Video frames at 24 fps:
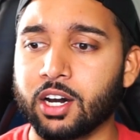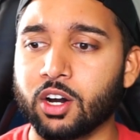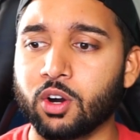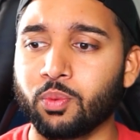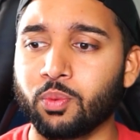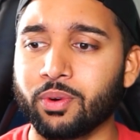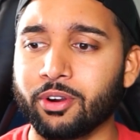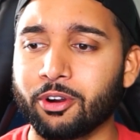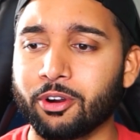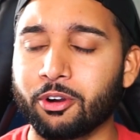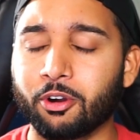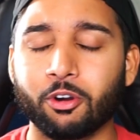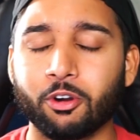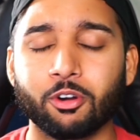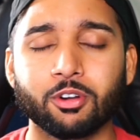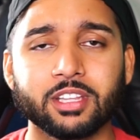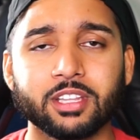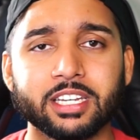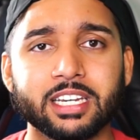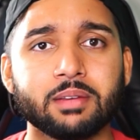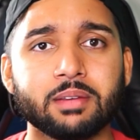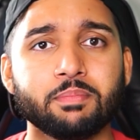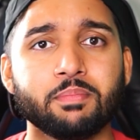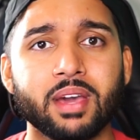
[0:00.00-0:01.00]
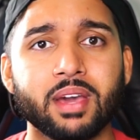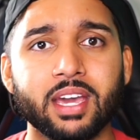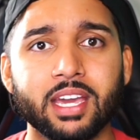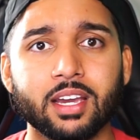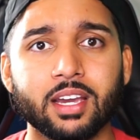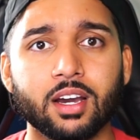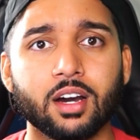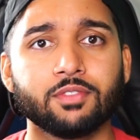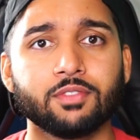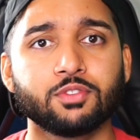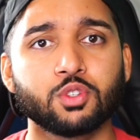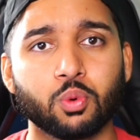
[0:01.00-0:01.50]
we're currently in May
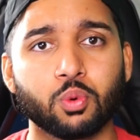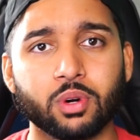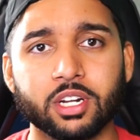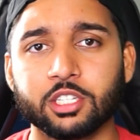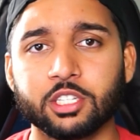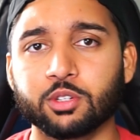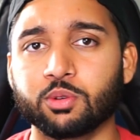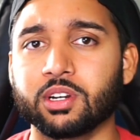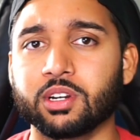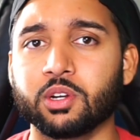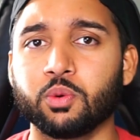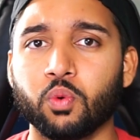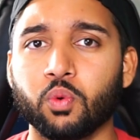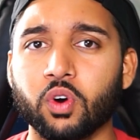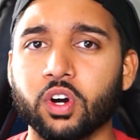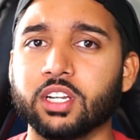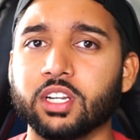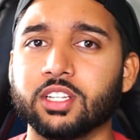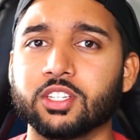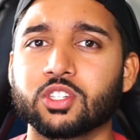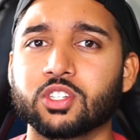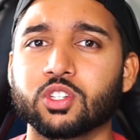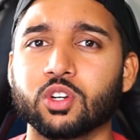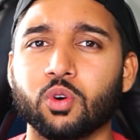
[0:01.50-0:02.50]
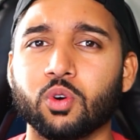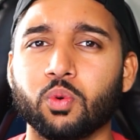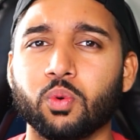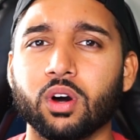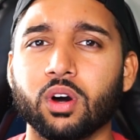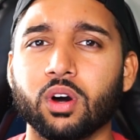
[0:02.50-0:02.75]
of 2021. So